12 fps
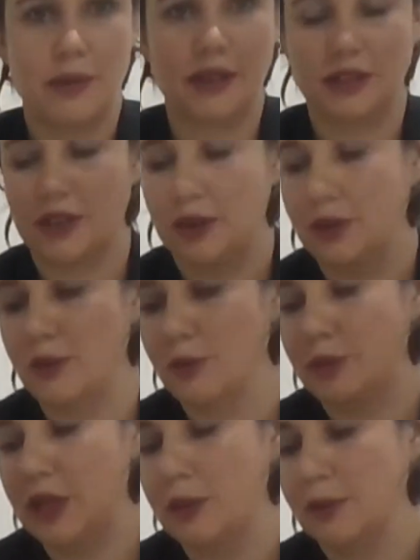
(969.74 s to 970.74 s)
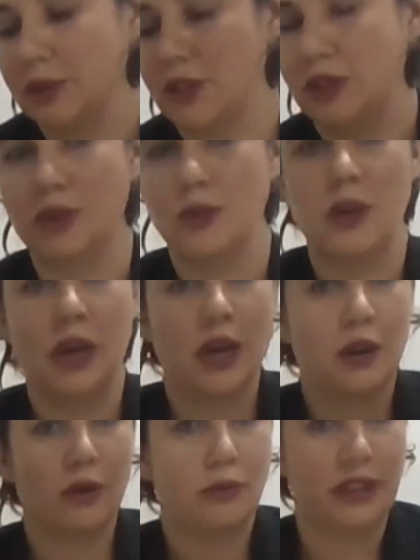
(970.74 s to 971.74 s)
And so you would be able to
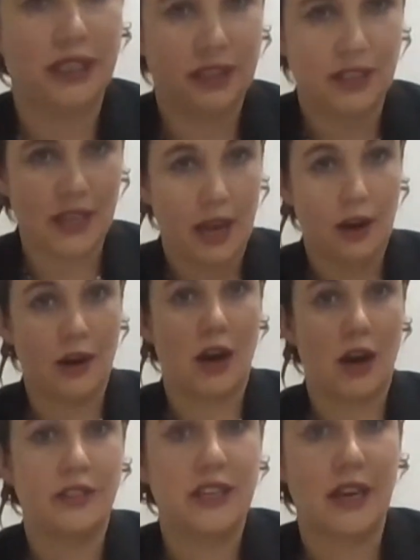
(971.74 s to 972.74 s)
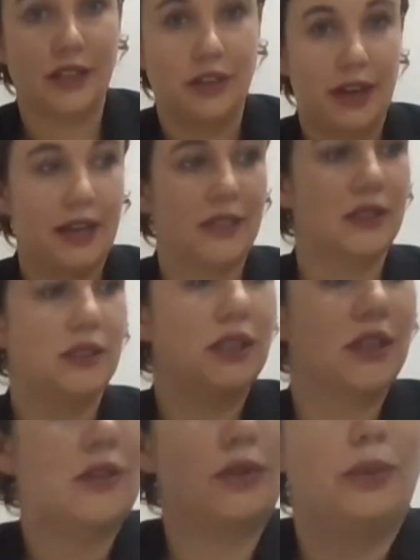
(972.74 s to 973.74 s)
release the air on the other end
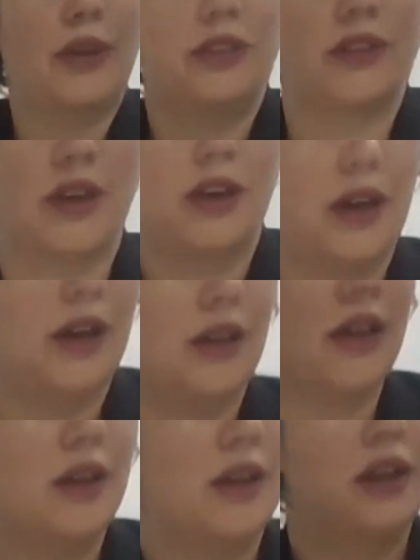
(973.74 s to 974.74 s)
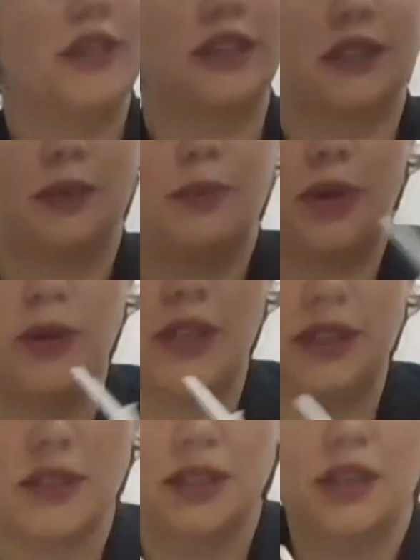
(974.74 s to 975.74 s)
with this
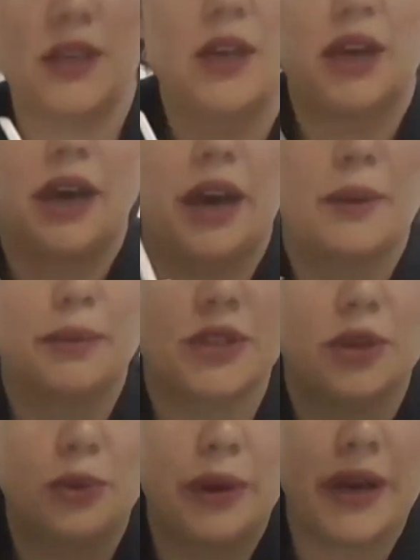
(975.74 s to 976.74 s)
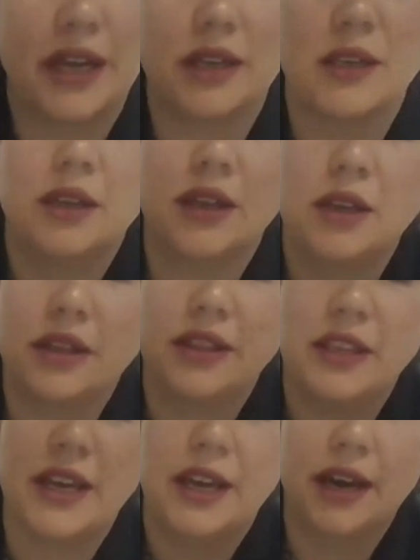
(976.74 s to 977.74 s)
component. So when
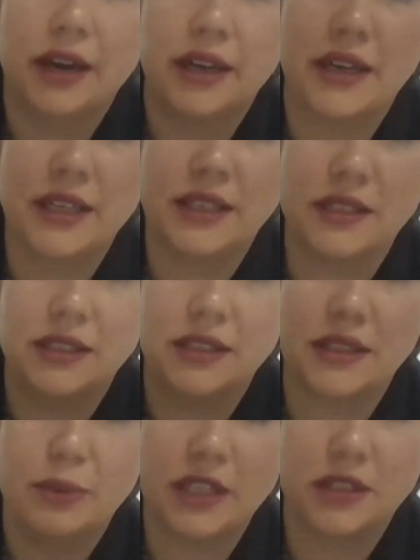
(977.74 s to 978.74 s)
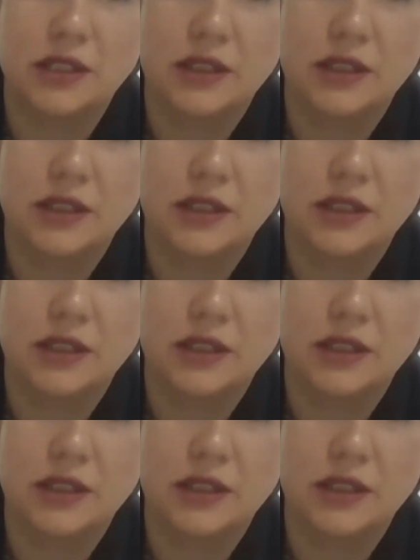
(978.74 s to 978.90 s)
the air is, when it's